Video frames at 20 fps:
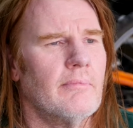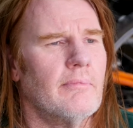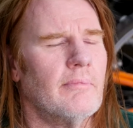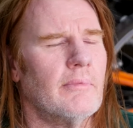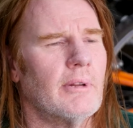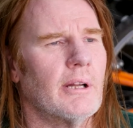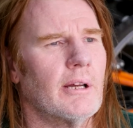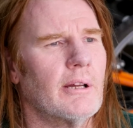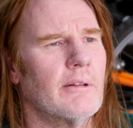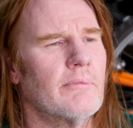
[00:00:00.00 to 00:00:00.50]

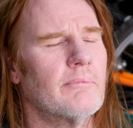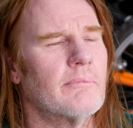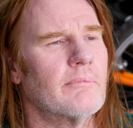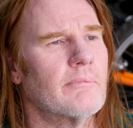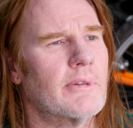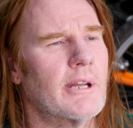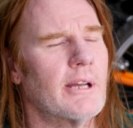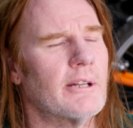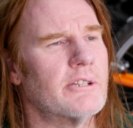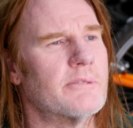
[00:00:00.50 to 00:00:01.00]
you know,
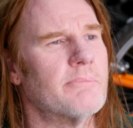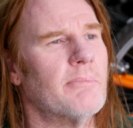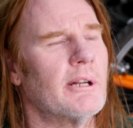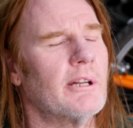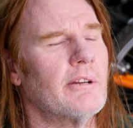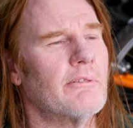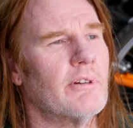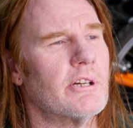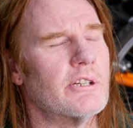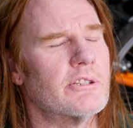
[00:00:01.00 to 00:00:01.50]
get as
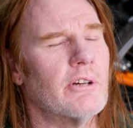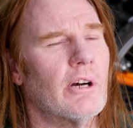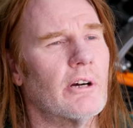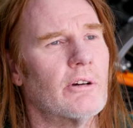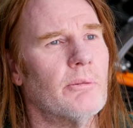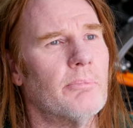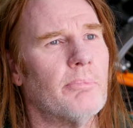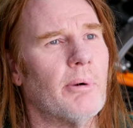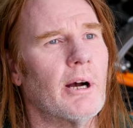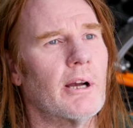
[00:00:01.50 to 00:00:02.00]
many
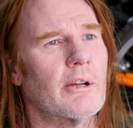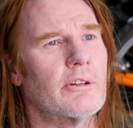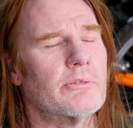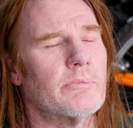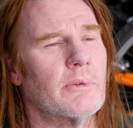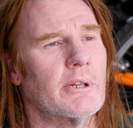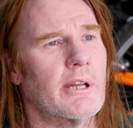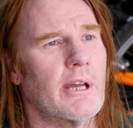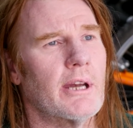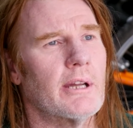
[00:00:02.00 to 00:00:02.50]
recycled bikes as
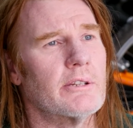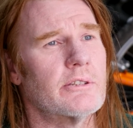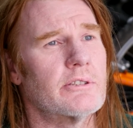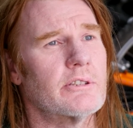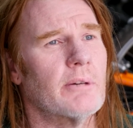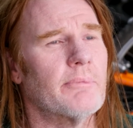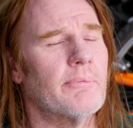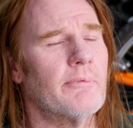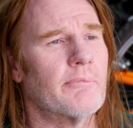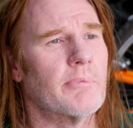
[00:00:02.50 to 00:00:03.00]
we can,
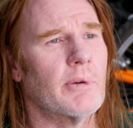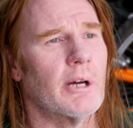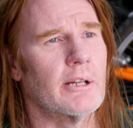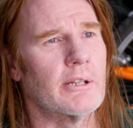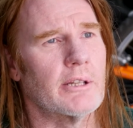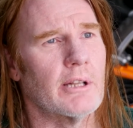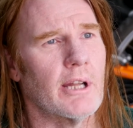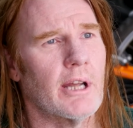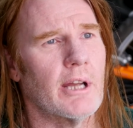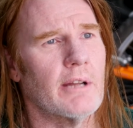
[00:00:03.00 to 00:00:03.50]
stop them from going
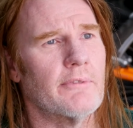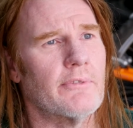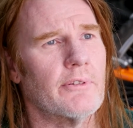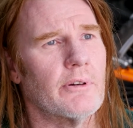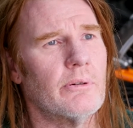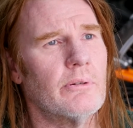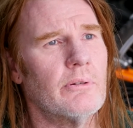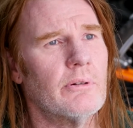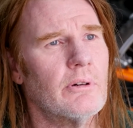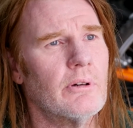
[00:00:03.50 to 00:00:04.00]
to landfill,